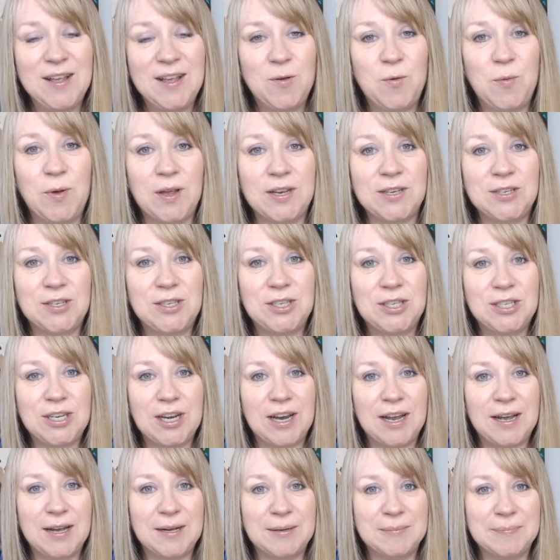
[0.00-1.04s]
which
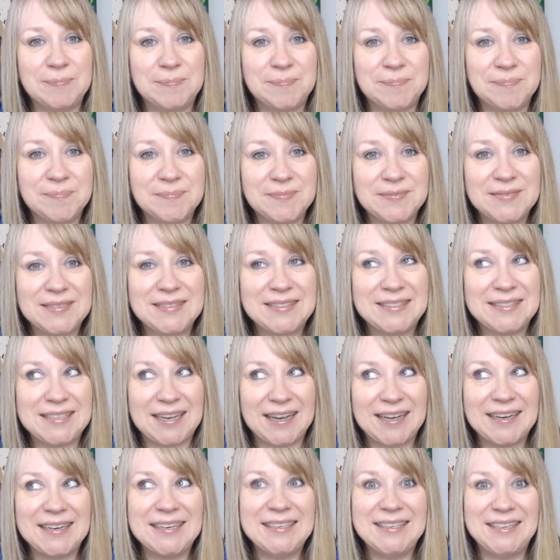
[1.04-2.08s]

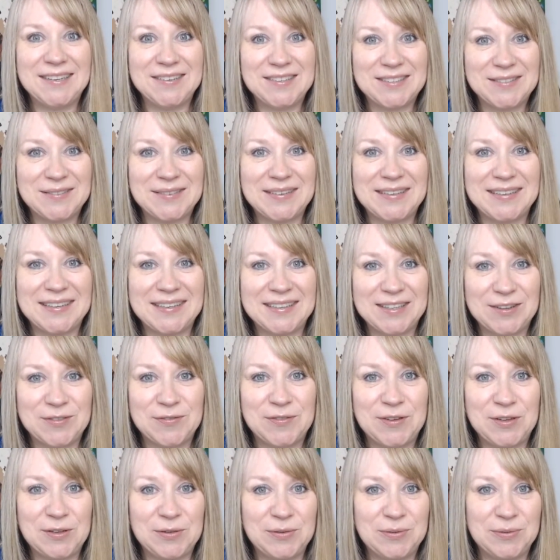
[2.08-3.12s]
kind of gives me a
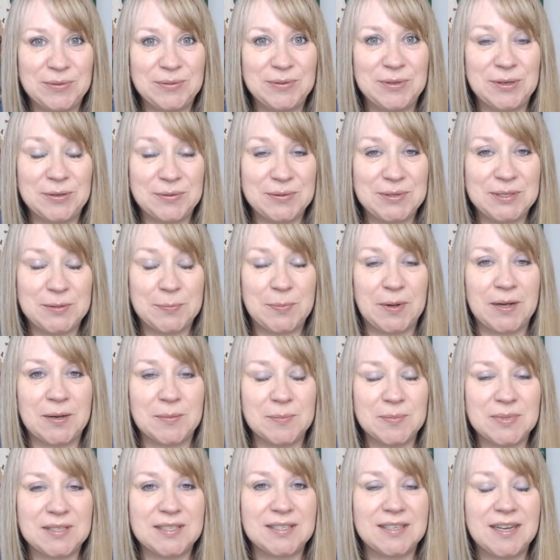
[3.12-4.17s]
few
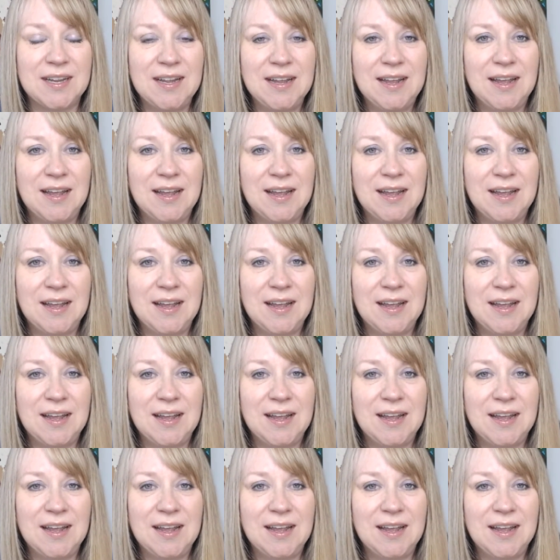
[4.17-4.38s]
goosebumps.